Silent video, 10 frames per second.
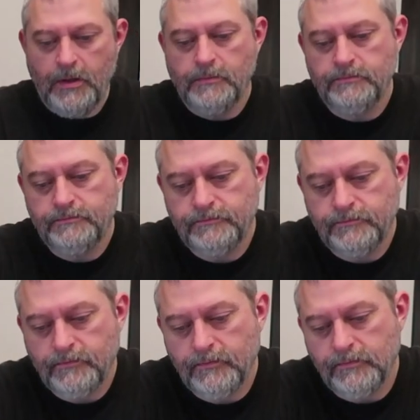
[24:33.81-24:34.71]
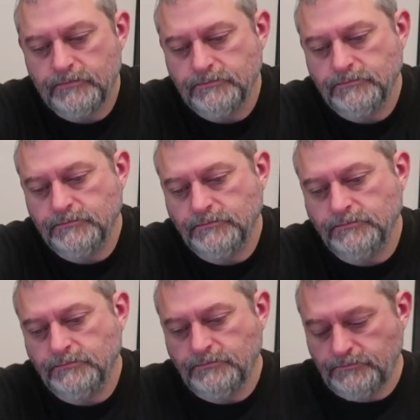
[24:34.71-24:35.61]

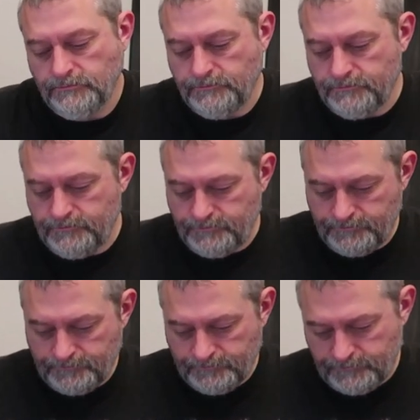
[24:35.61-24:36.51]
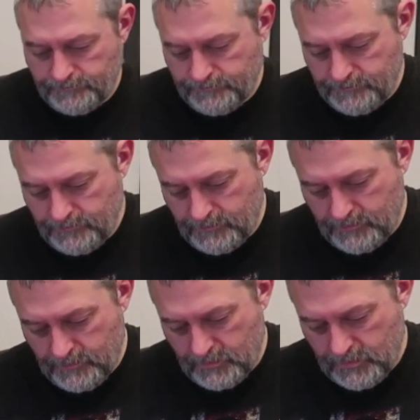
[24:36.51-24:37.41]

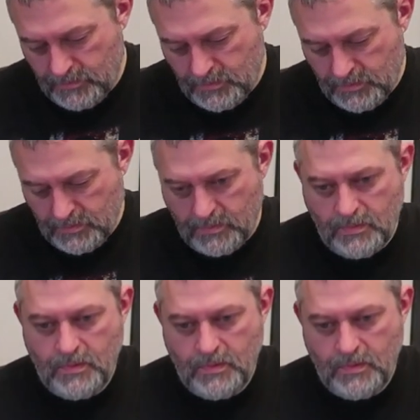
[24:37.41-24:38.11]
No words are spoken by the person on screen.